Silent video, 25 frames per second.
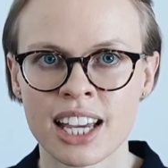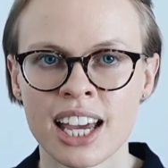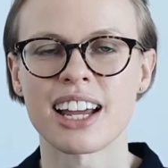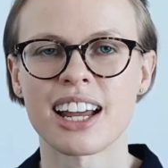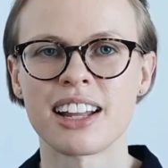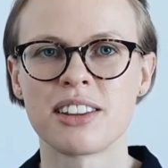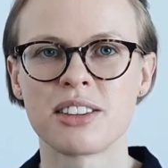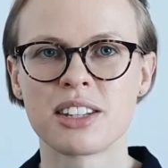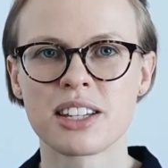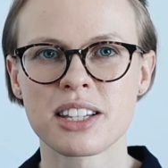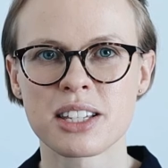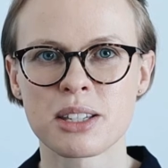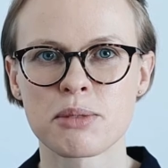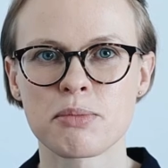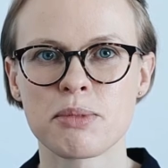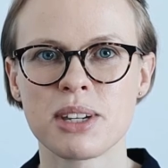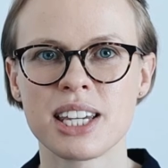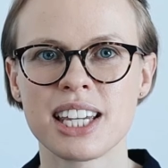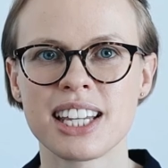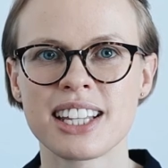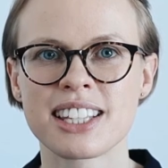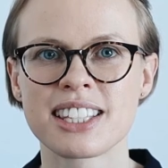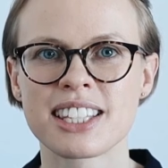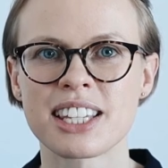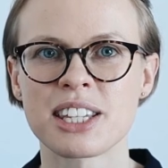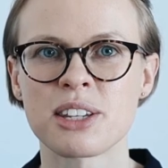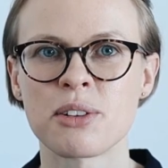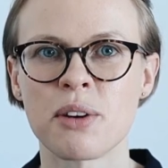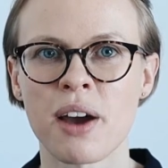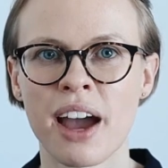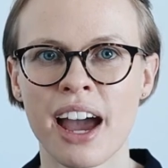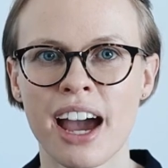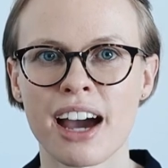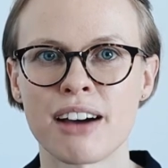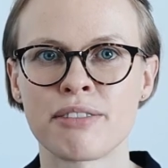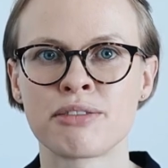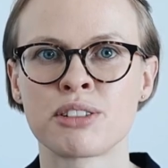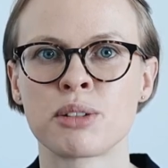And this means you
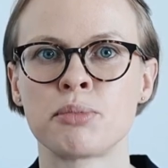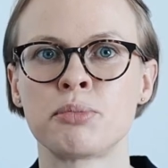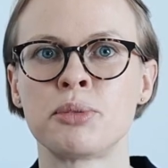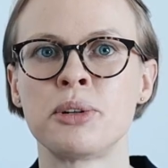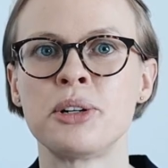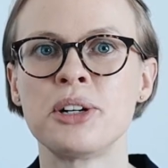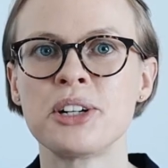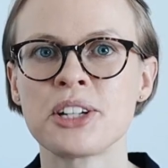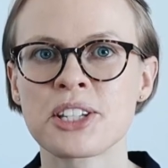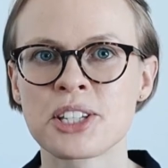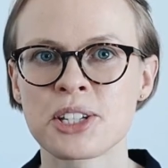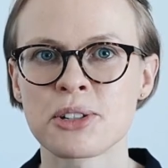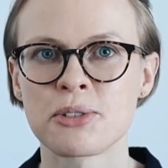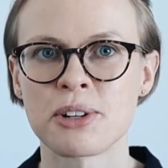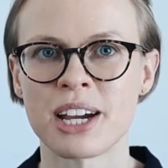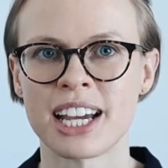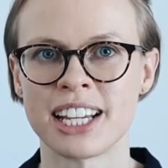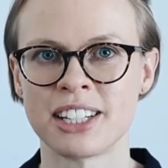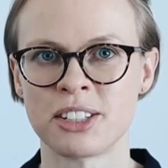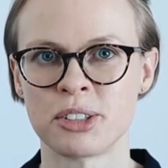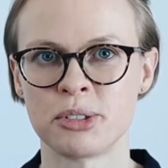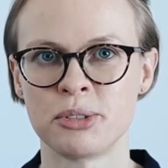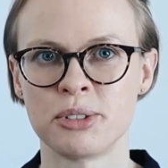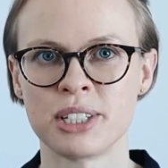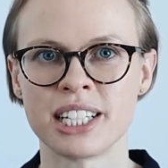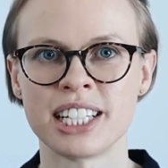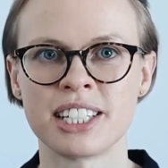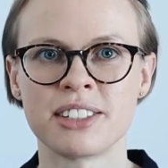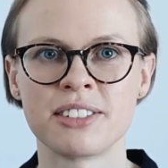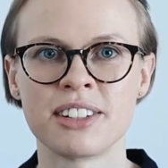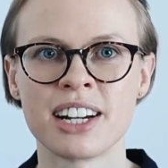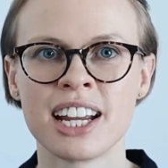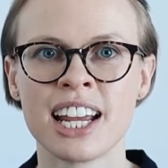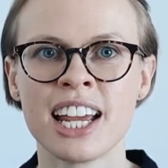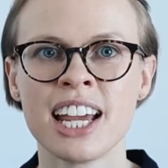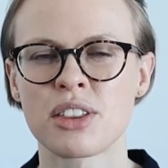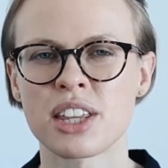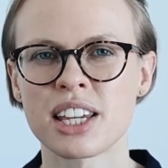have to persuade the
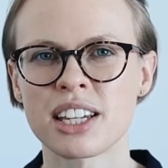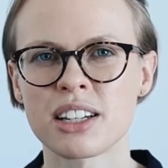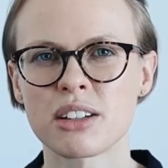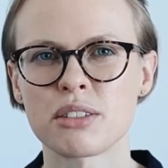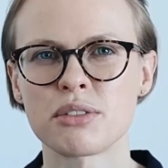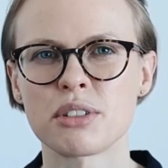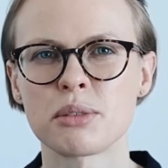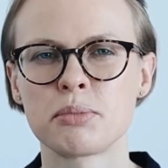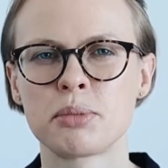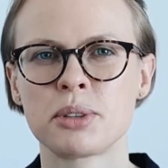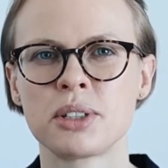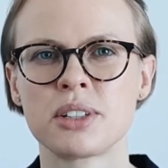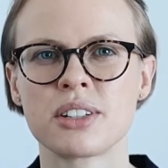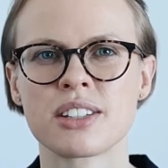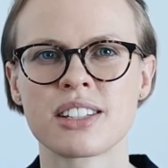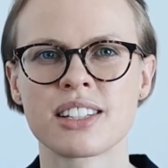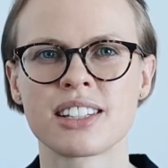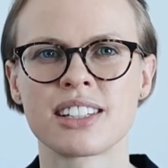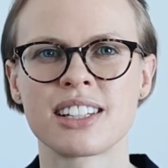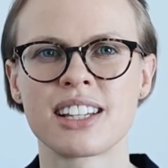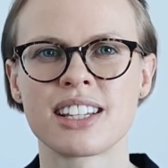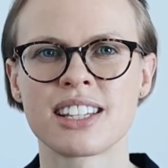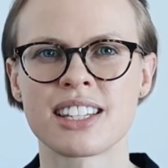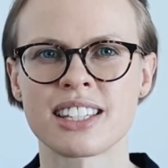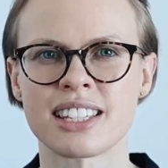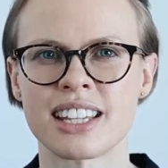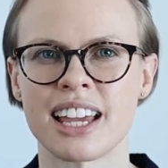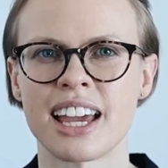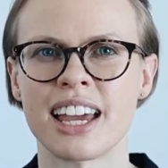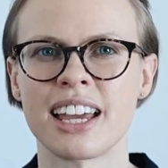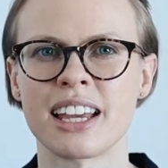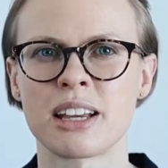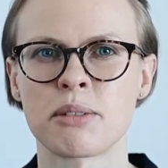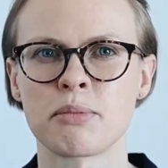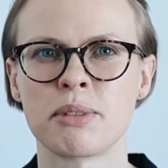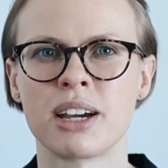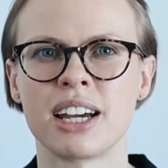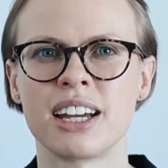reader. Think of a personal
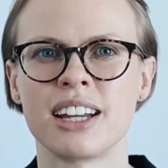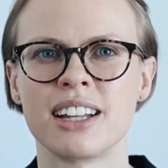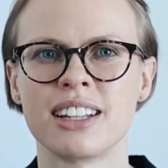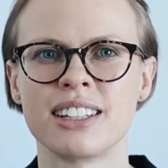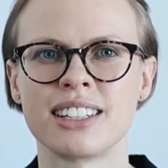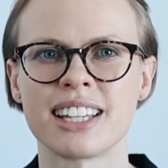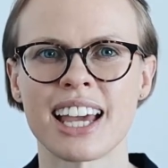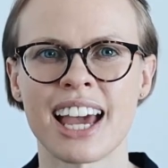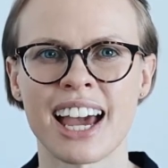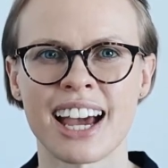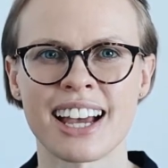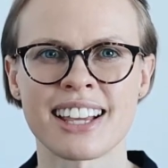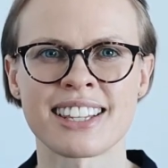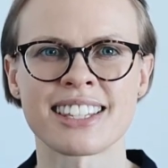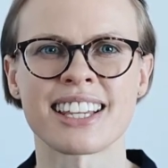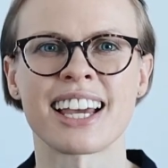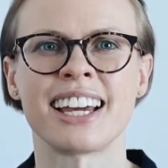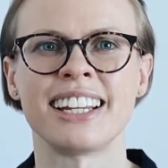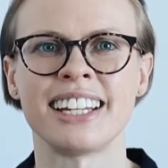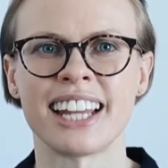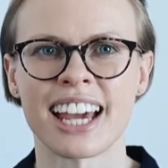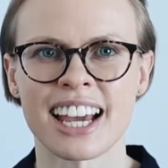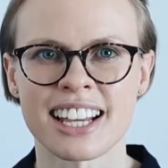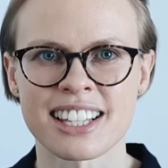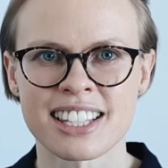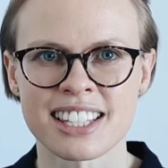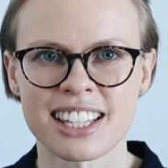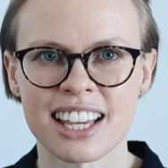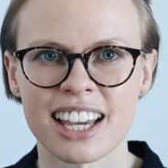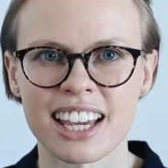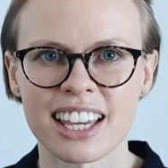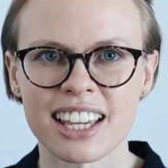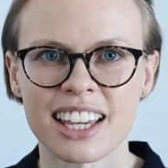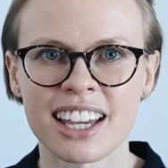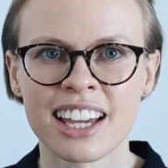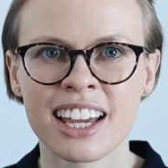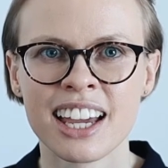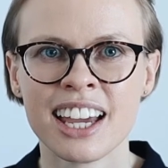statement as an
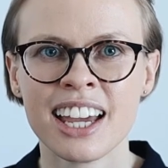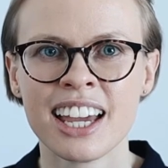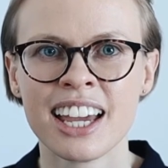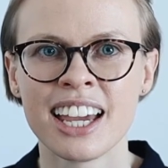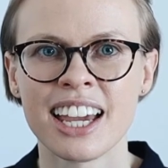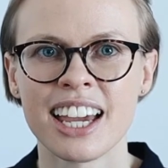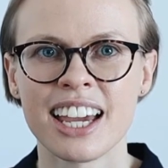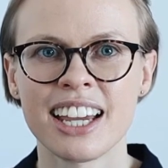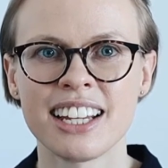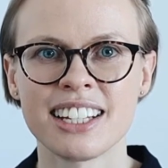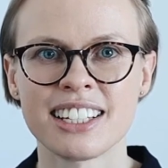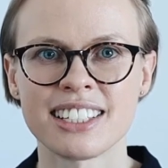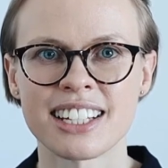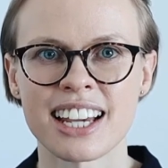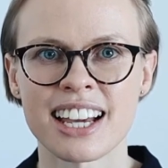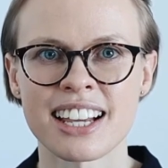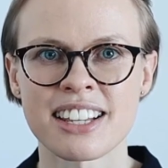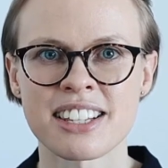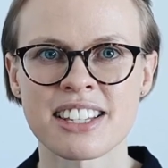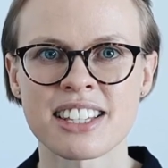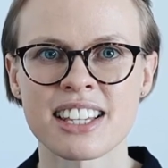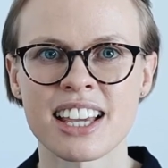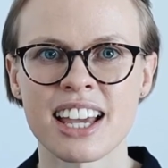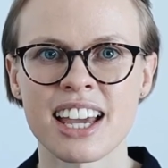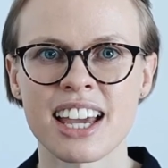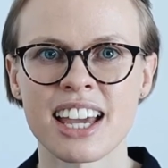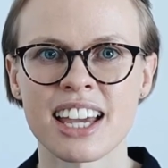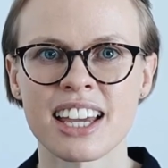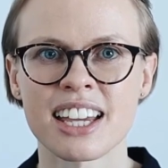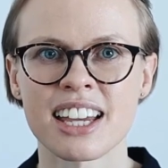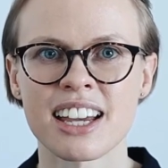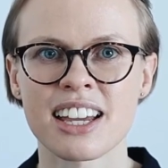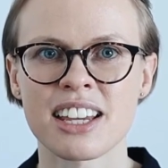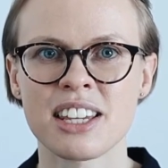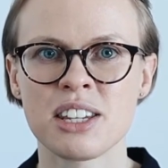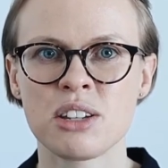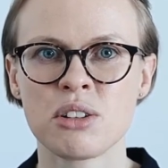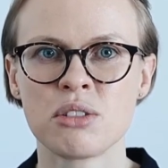essay. In an
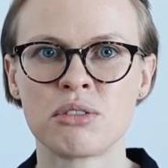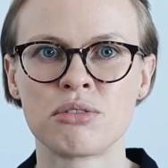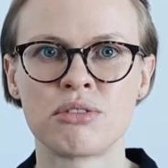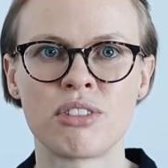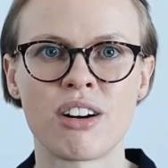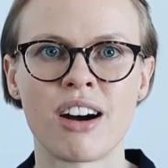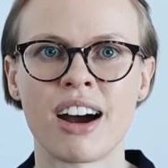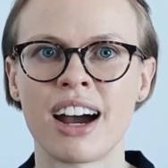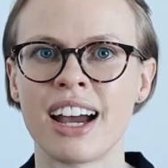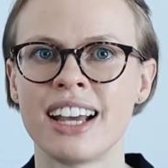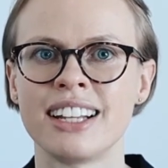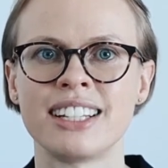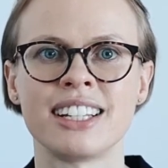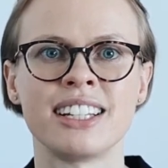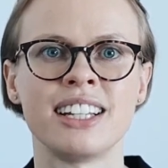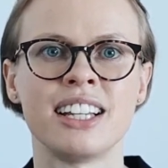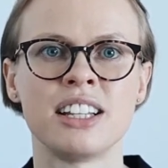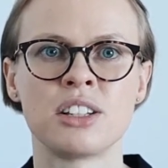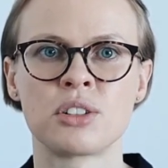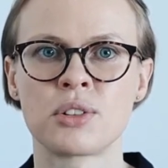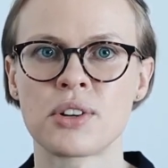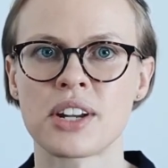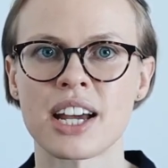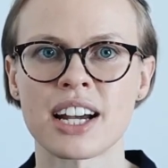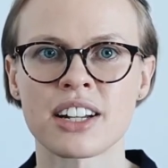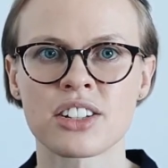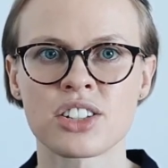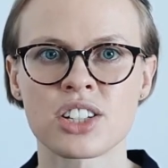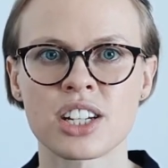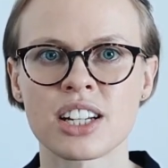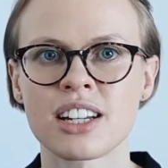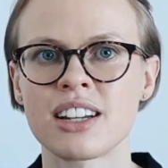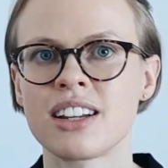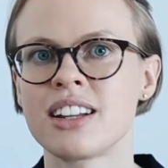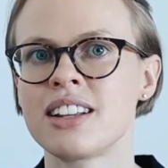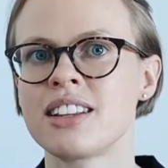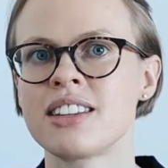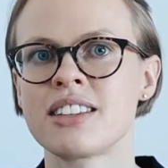essay, you write an
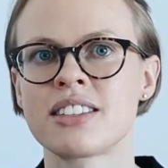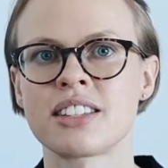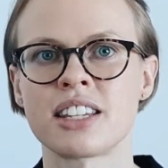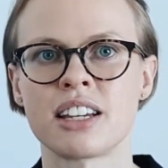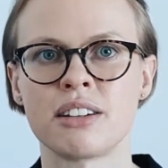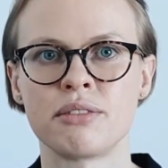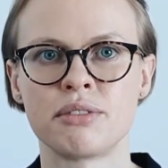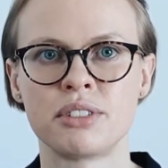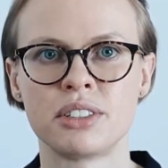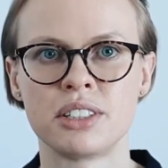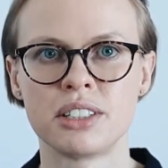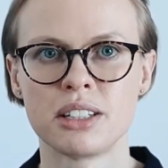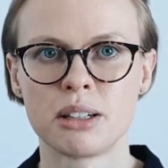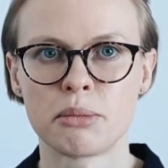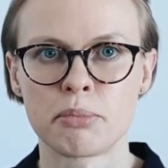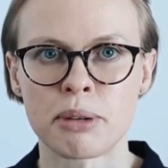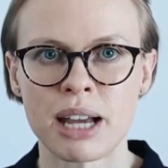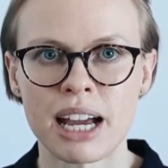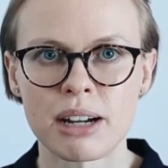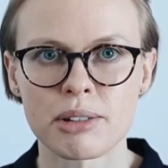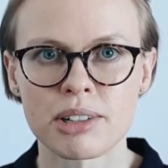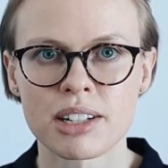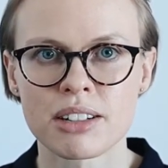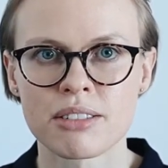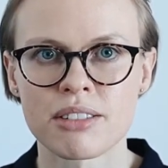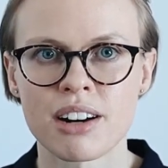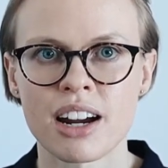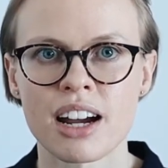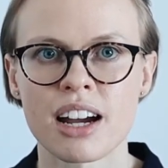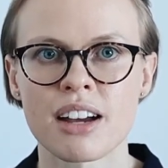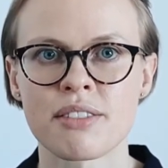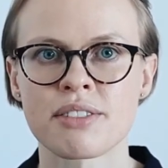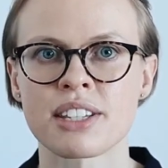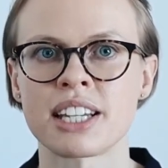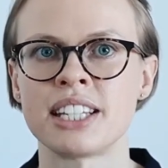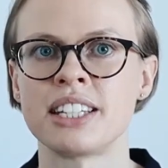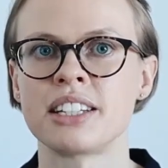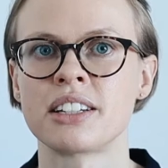introduction, several
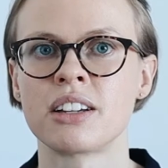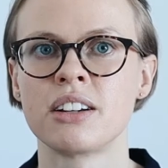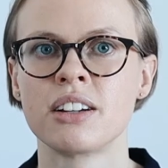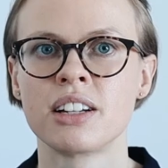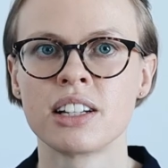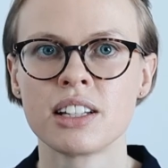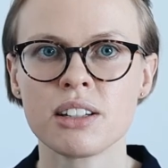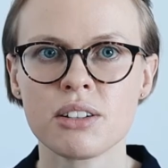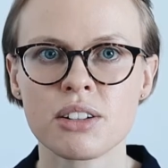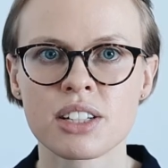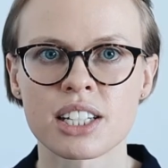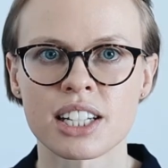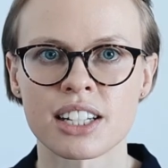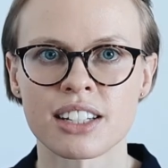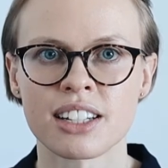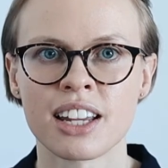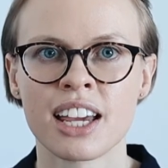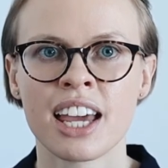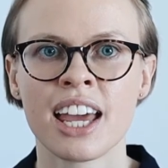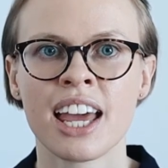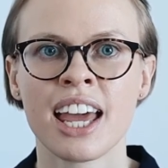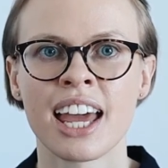paragraphs, and a conclusion.